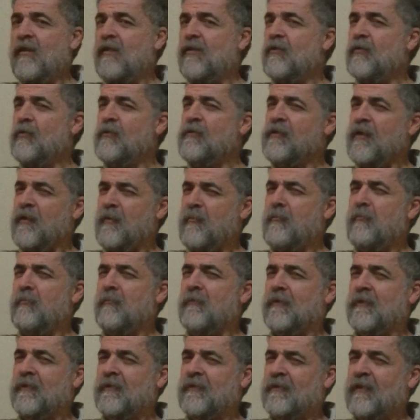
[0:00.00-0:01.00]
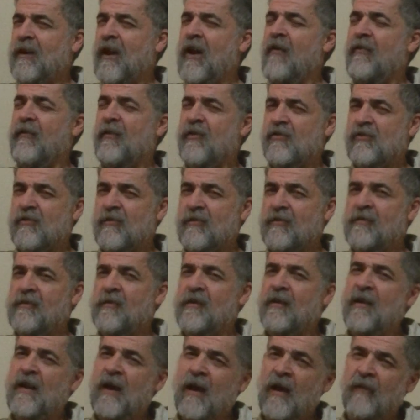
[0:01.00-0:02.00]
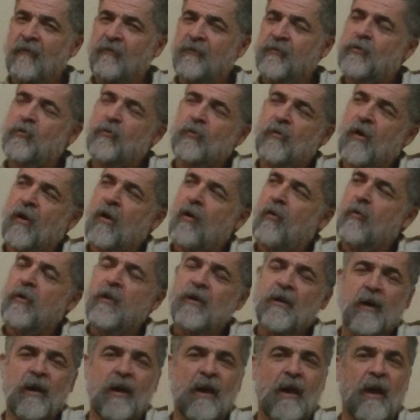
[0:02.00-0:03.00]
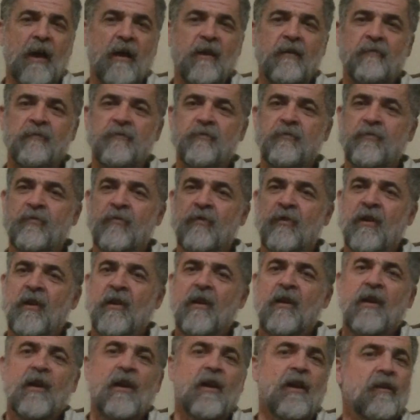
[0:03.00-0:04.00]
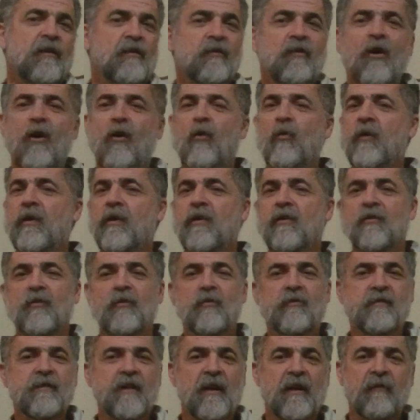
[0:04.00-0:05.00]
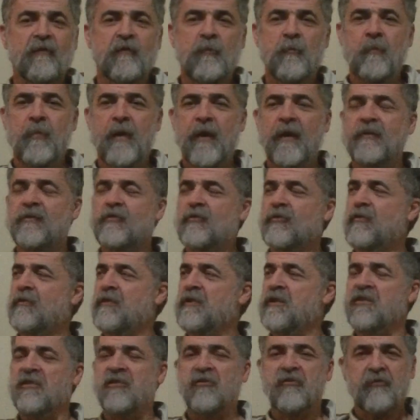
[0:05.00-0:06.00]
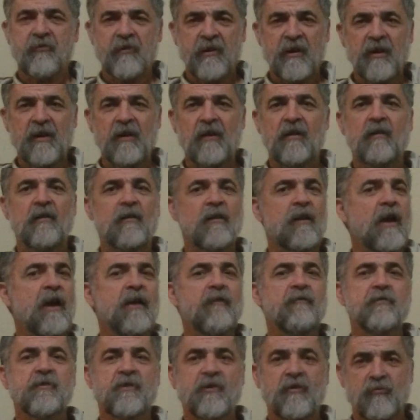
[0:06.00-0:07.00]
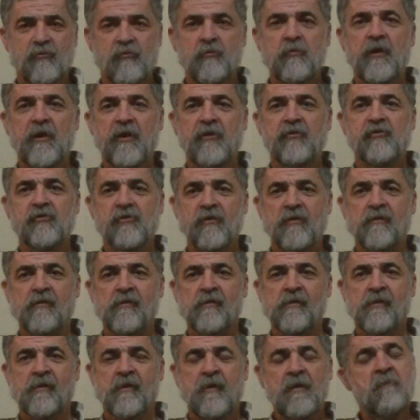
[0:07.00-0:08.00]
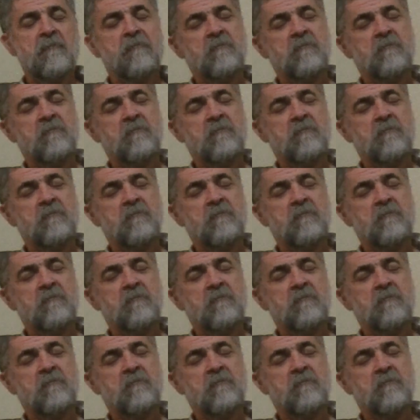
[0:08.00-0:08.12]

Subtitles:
You seem courageous enough to go in life and knowing yourself better in real life situations.